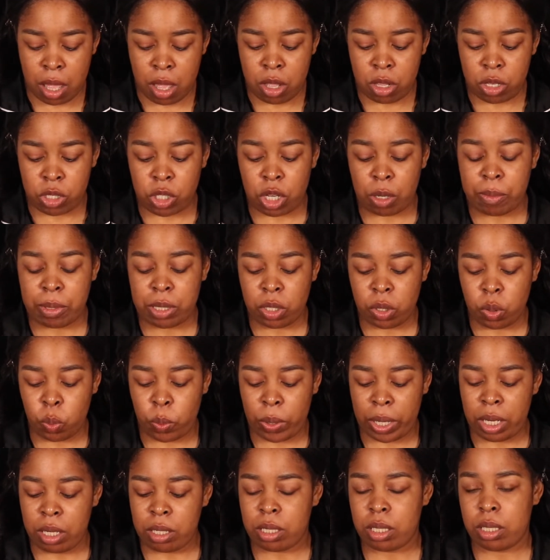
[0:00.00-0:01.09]
so I'm just gonna
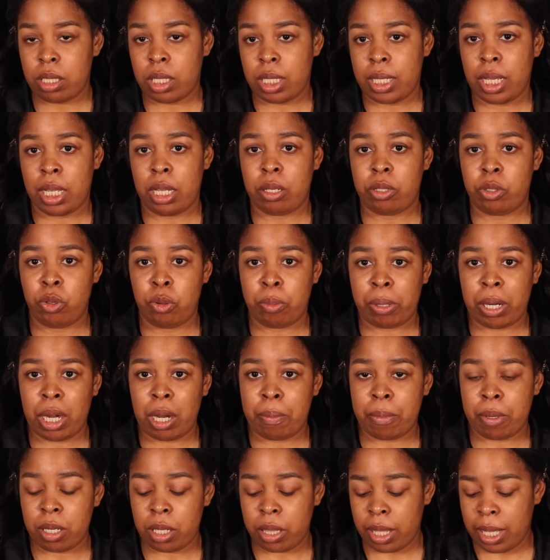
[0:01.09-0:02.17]
wait to get new
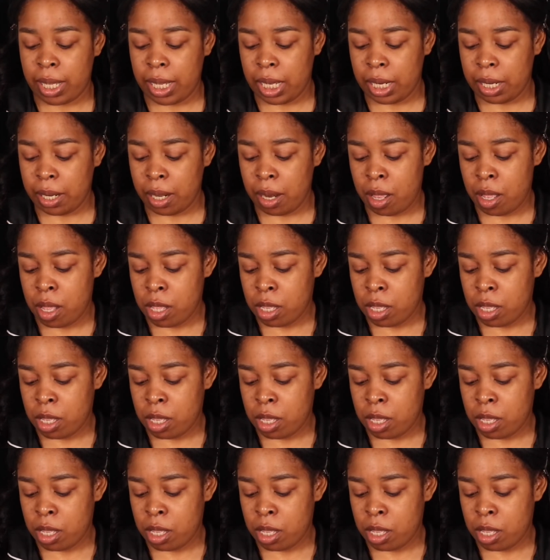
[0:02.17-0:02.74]
primer then.